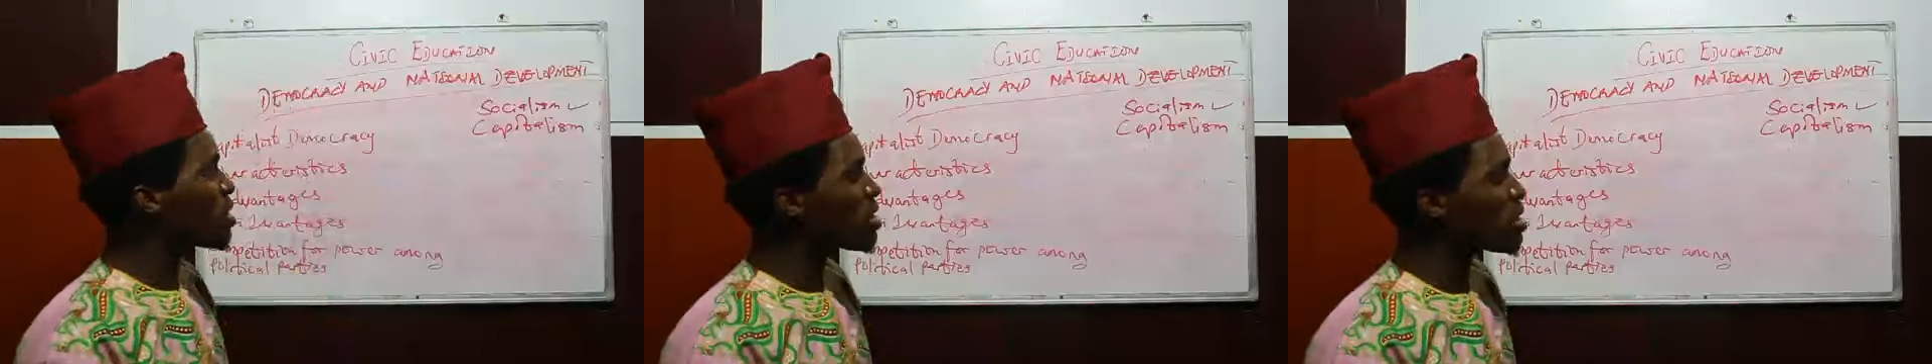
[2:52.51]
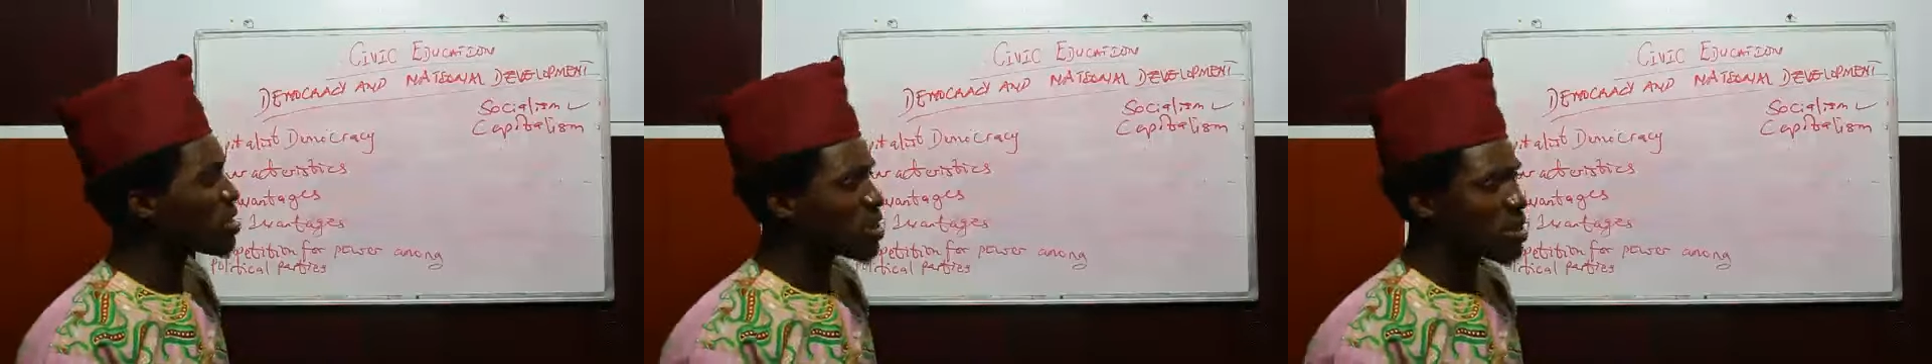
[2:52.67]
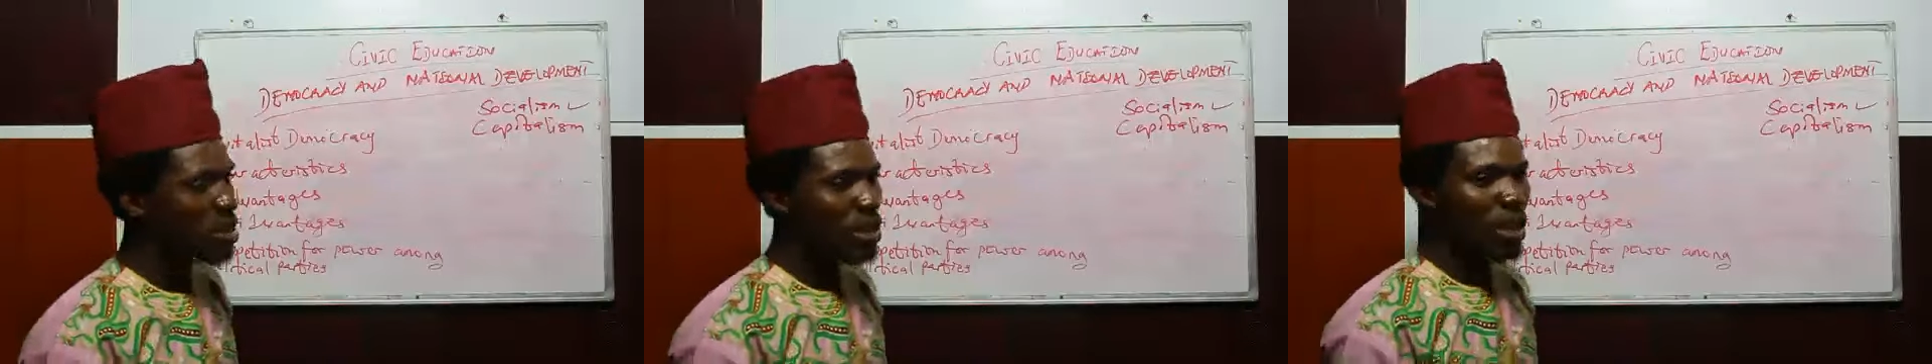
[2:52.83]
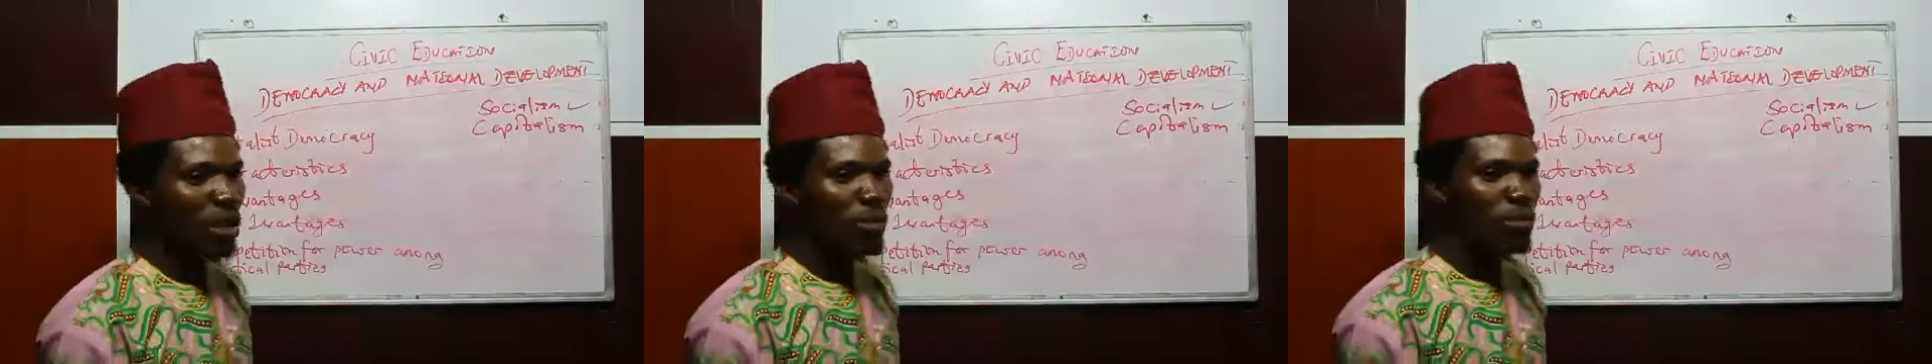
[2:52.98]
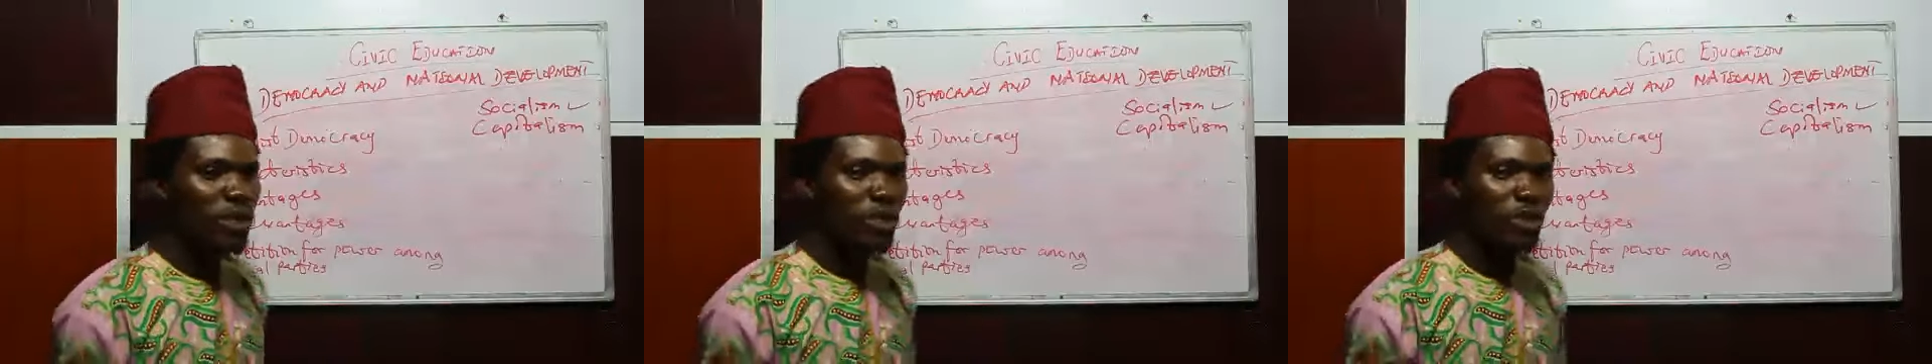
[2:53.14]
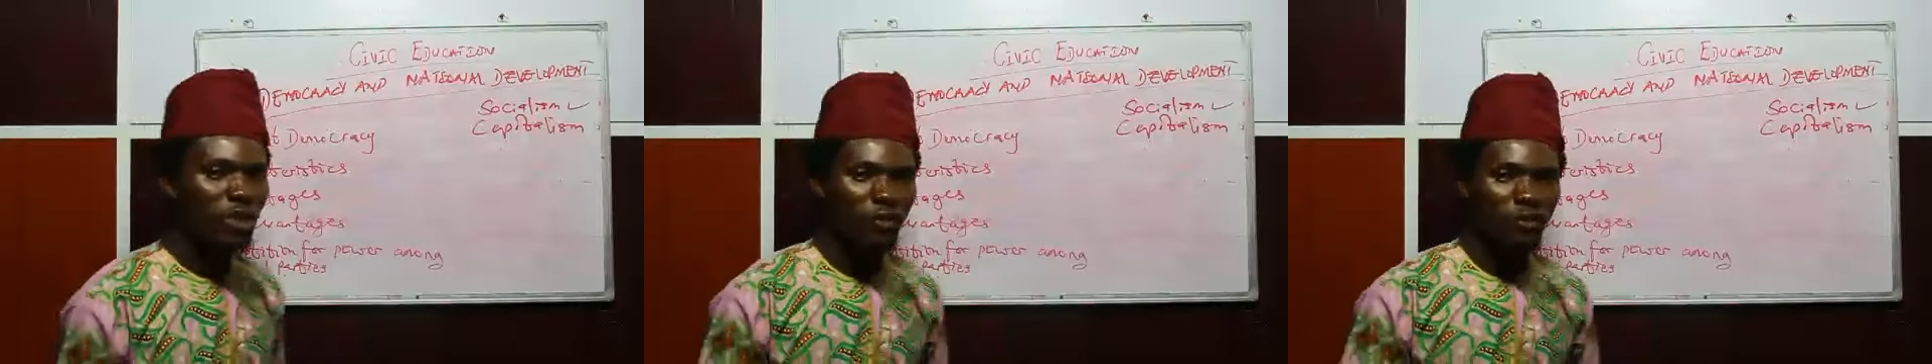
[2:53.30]
this
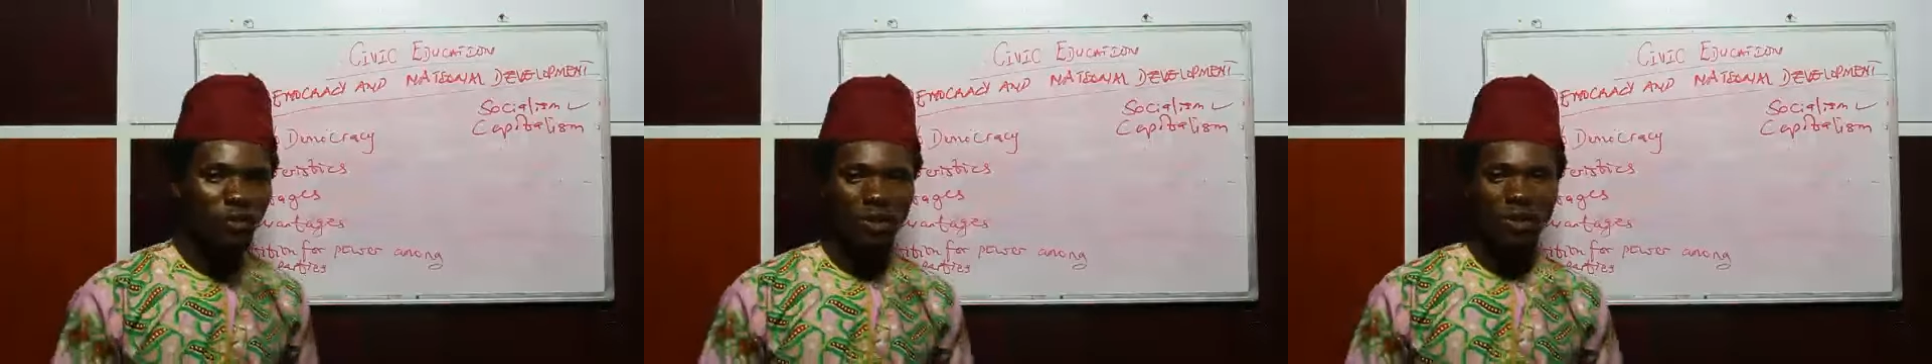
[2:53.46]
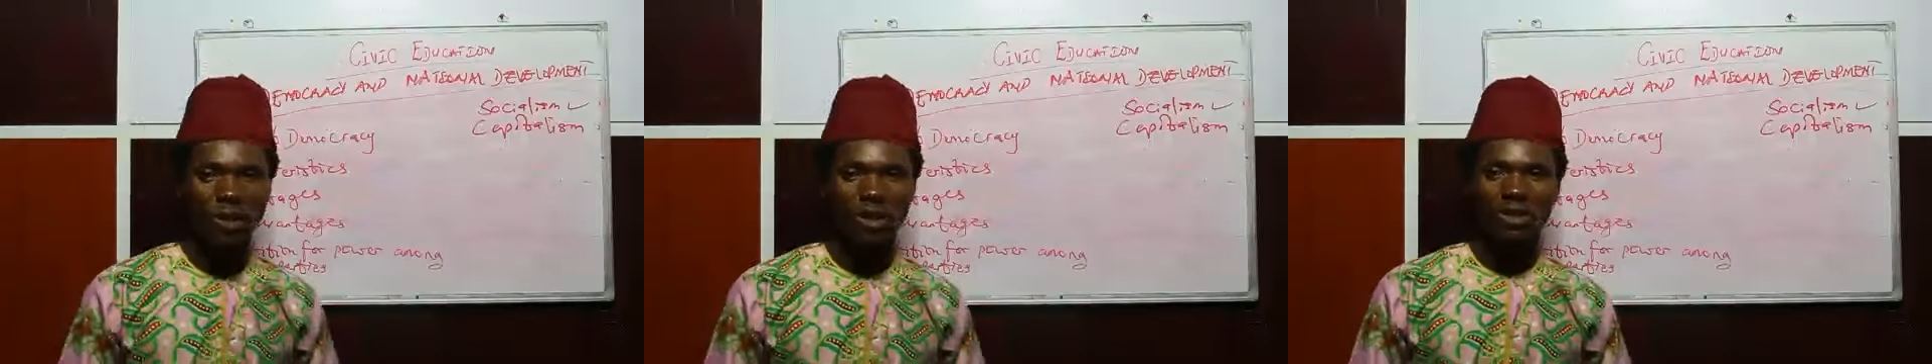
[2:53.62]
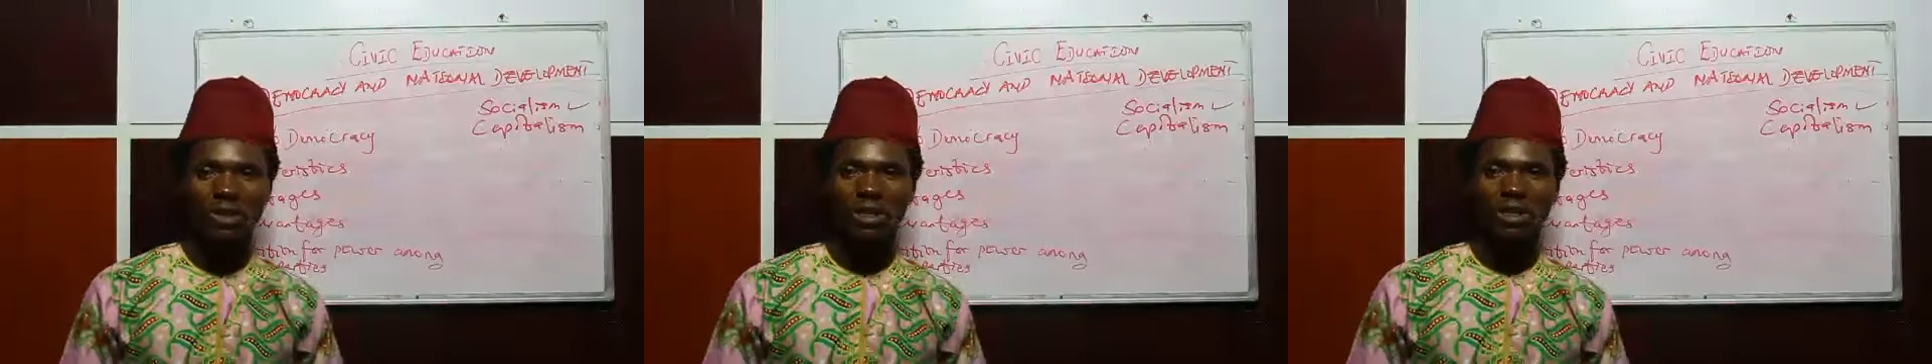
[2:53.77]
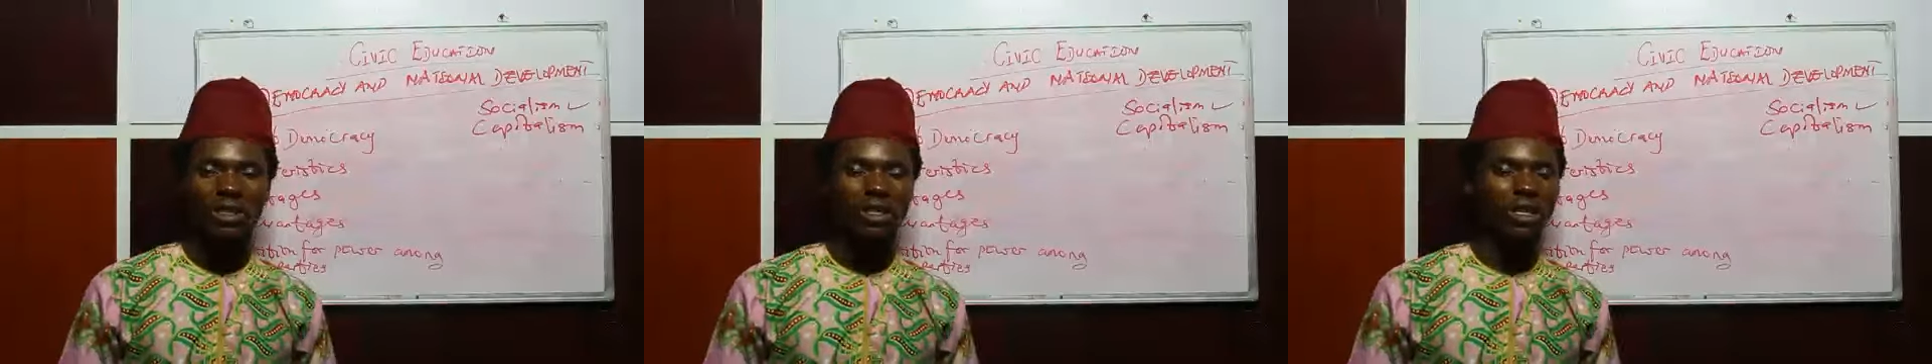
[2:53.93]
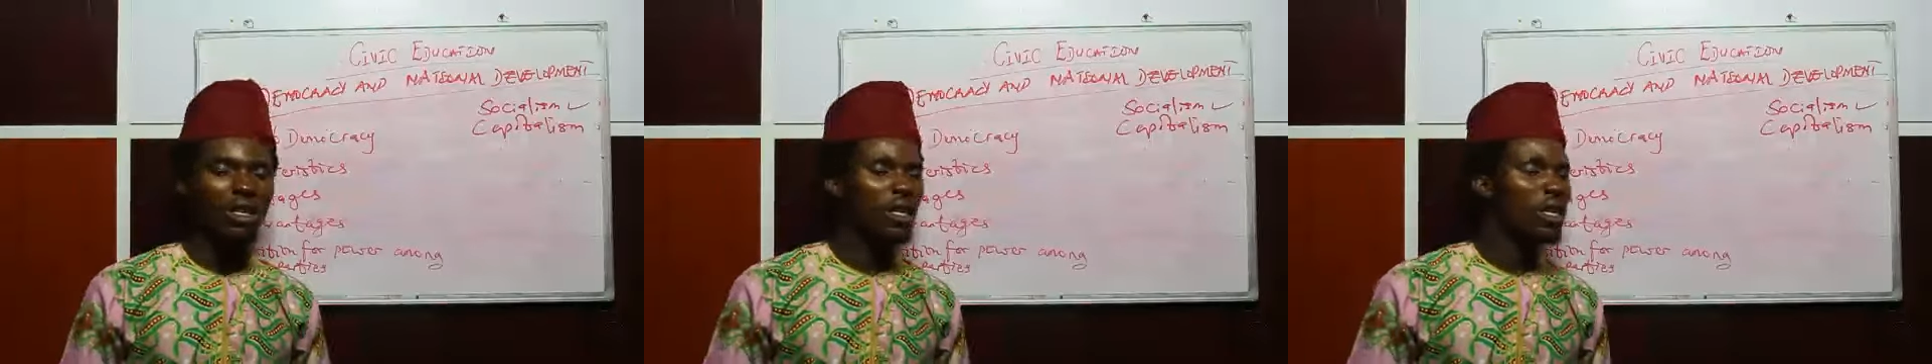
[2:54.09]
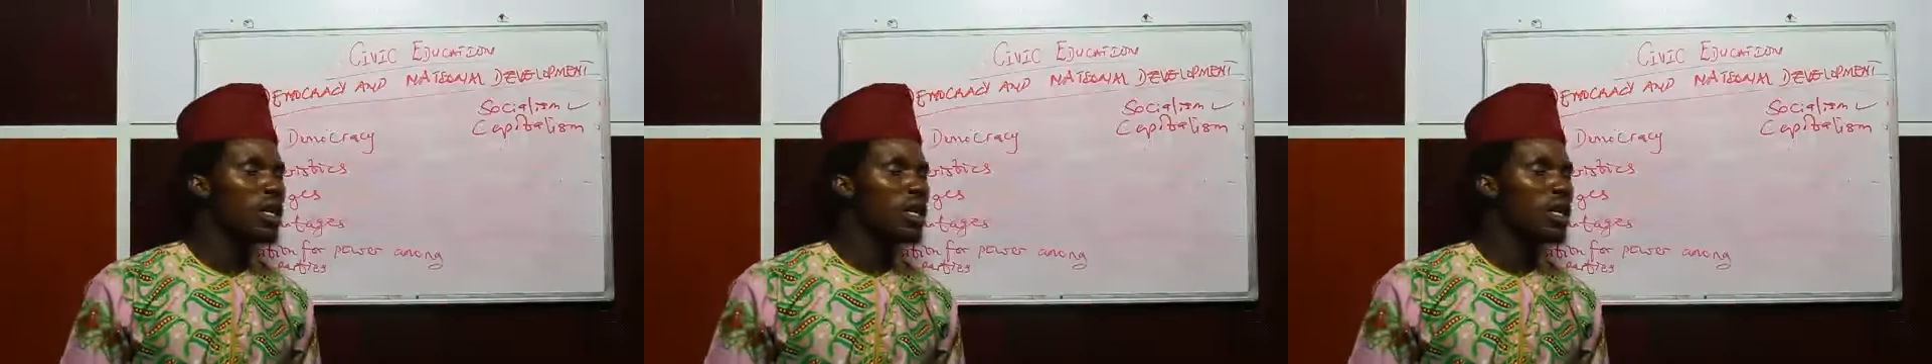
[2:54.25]
means of production.